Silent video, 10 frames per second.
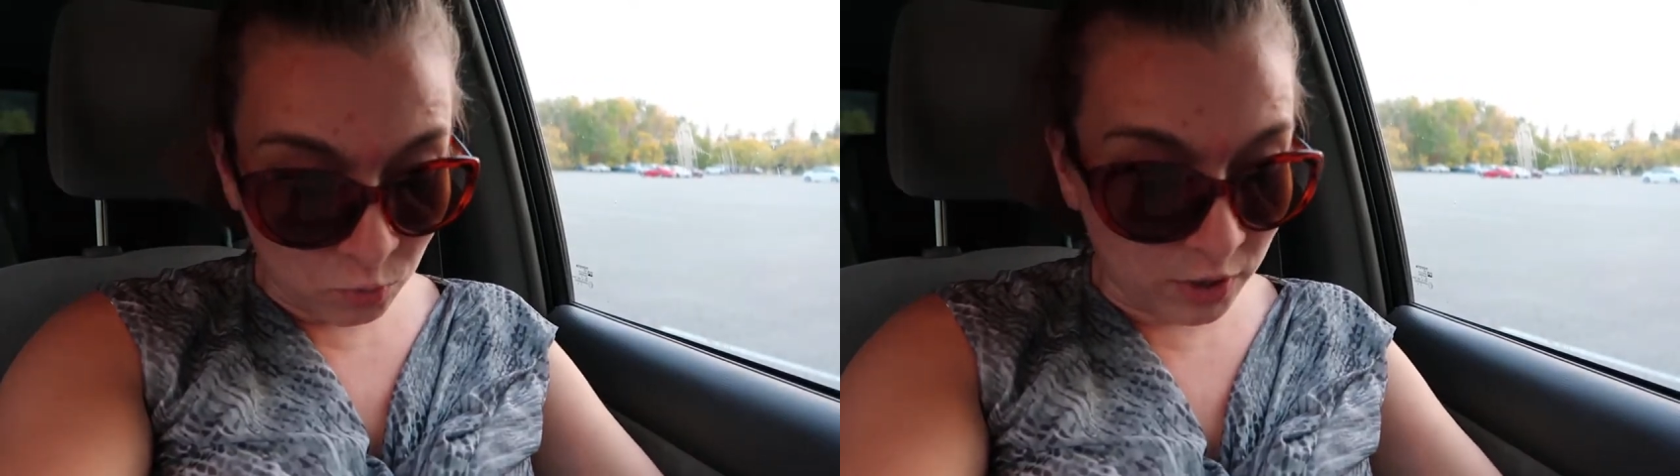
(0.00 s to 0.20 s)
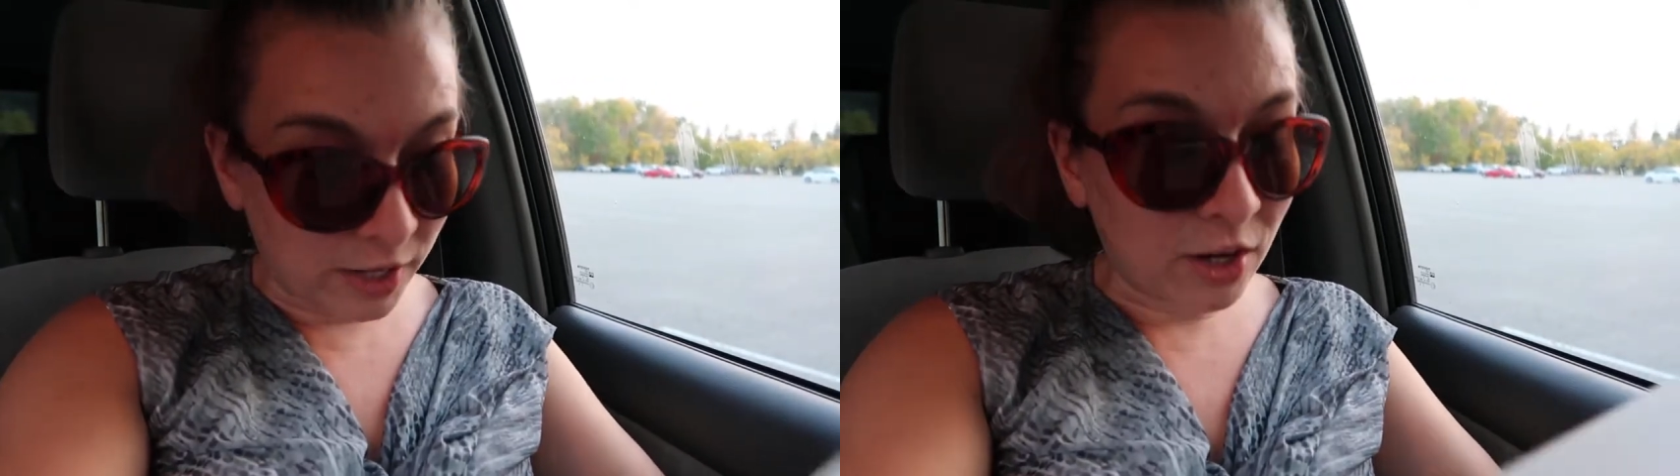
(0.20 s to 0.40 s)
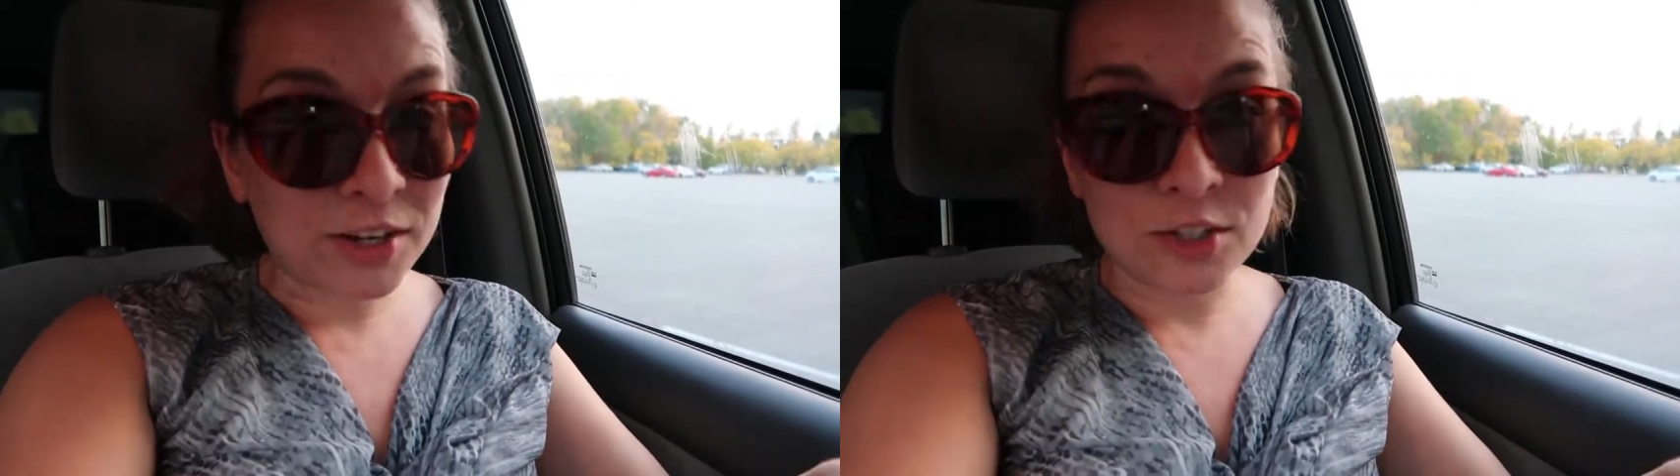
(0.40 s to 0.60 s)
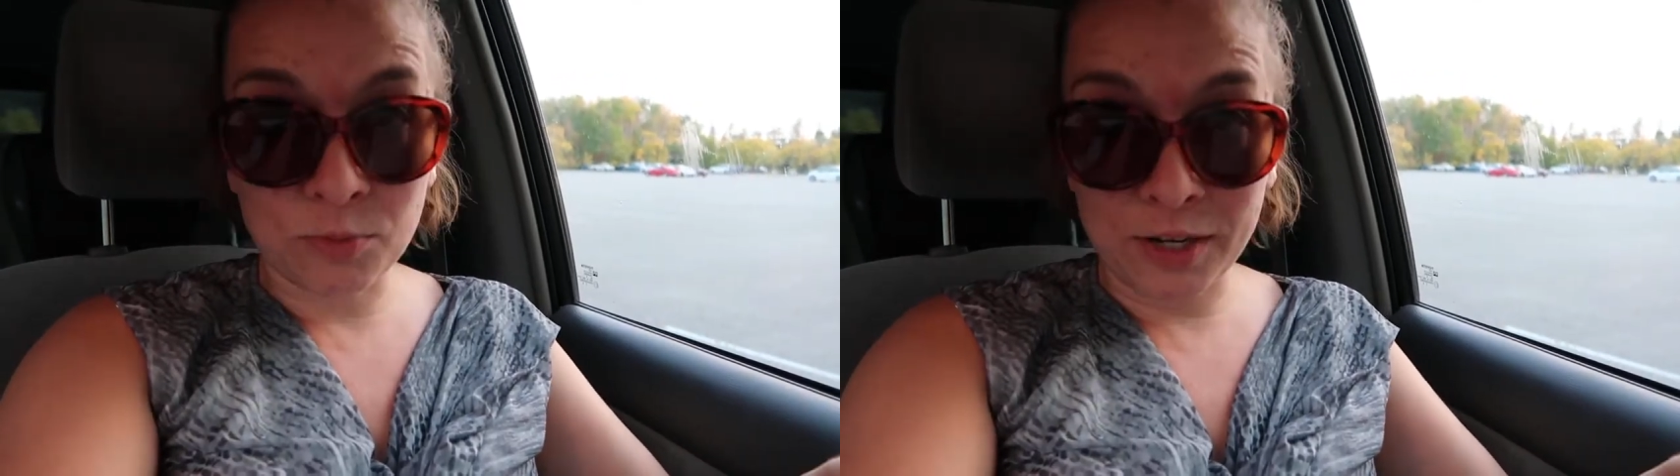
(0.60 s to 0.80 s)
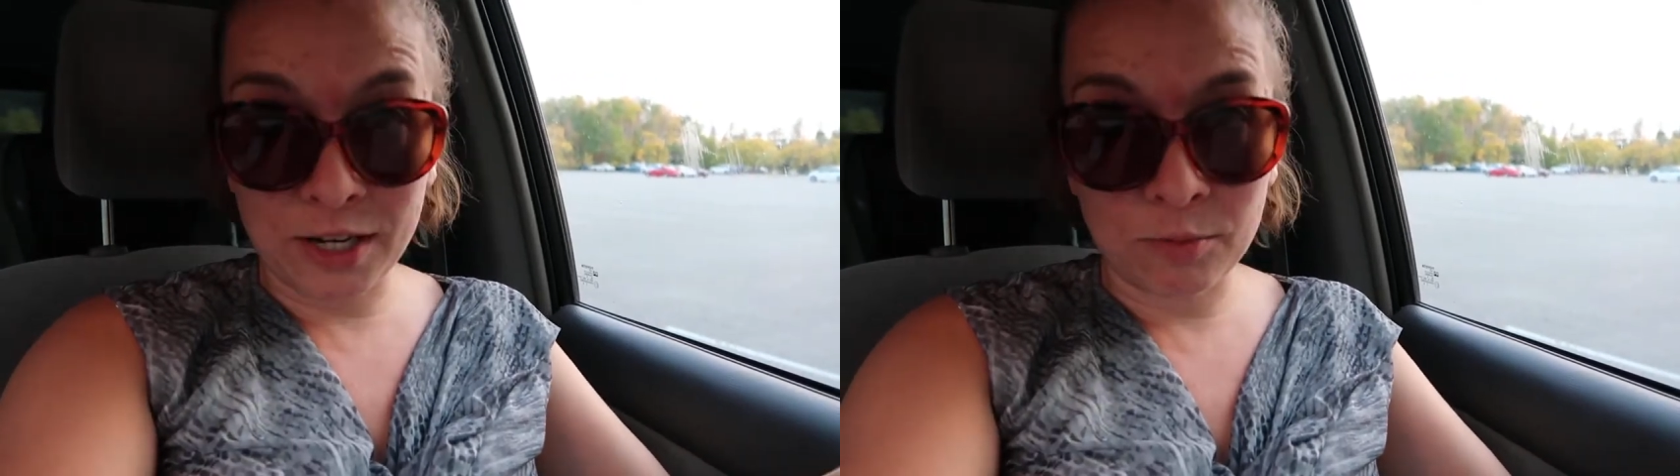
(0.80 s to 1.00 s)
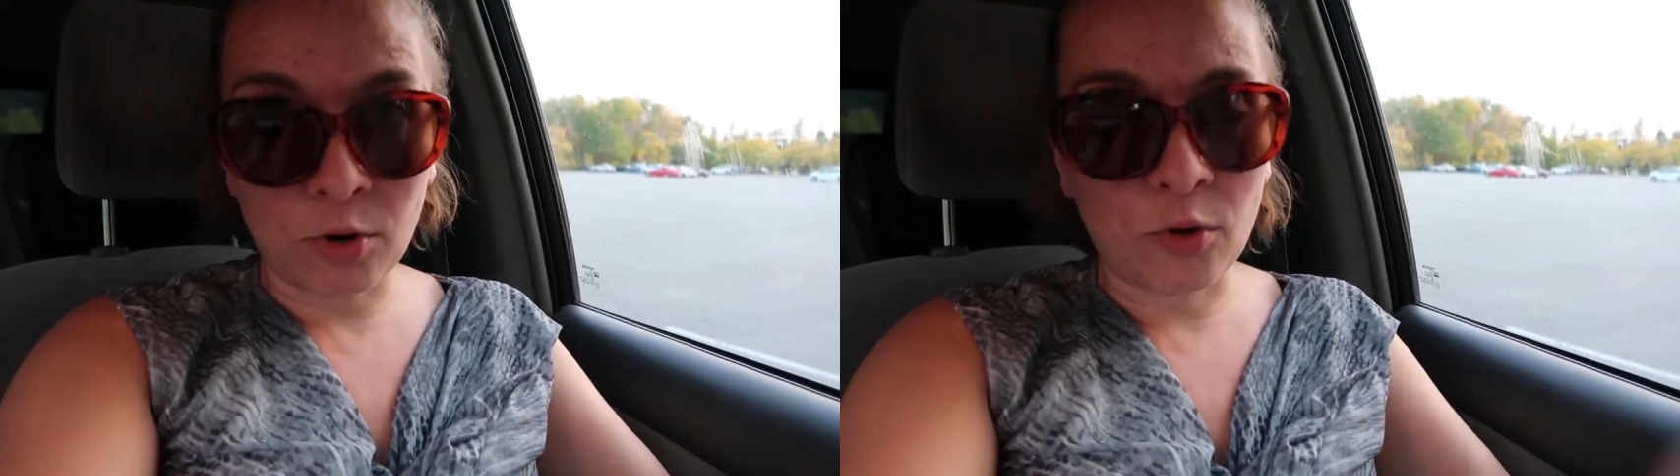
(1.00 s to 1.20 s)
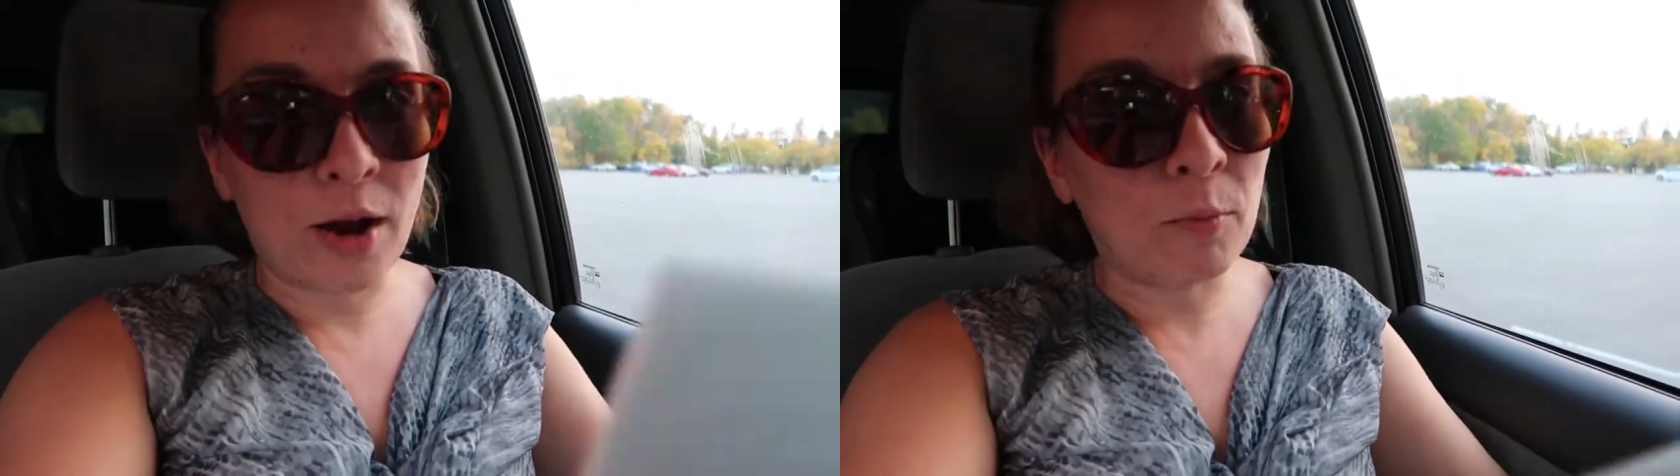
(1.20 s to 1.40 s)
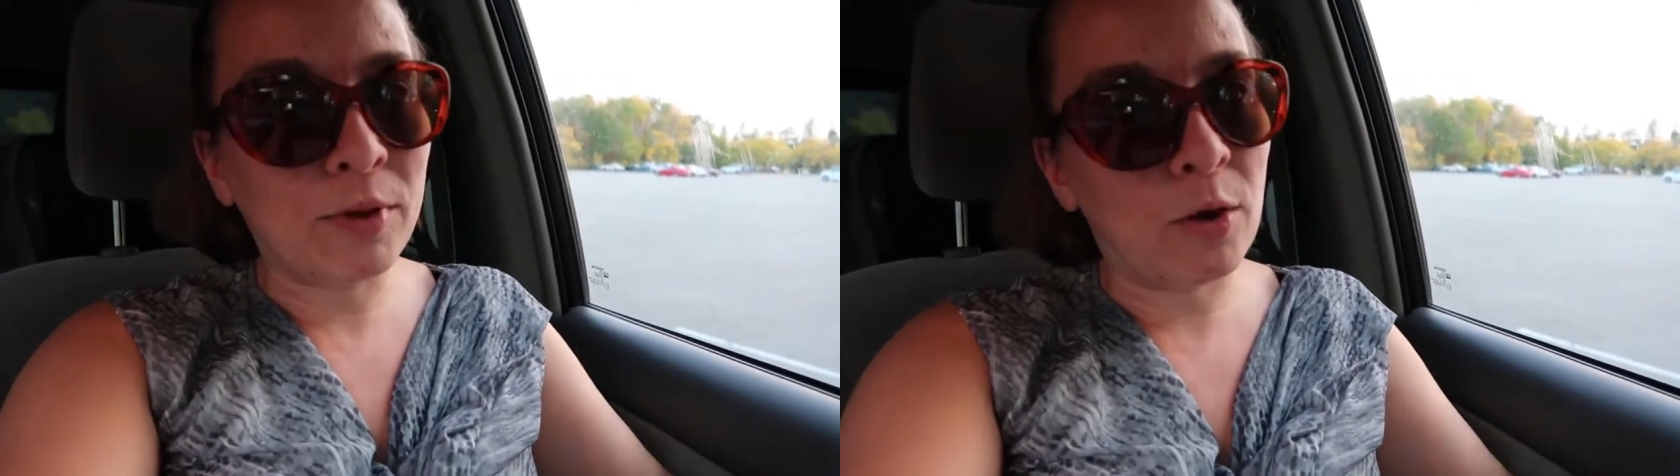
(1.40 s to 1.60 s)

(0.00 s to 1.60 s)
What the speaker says: working on his reading program.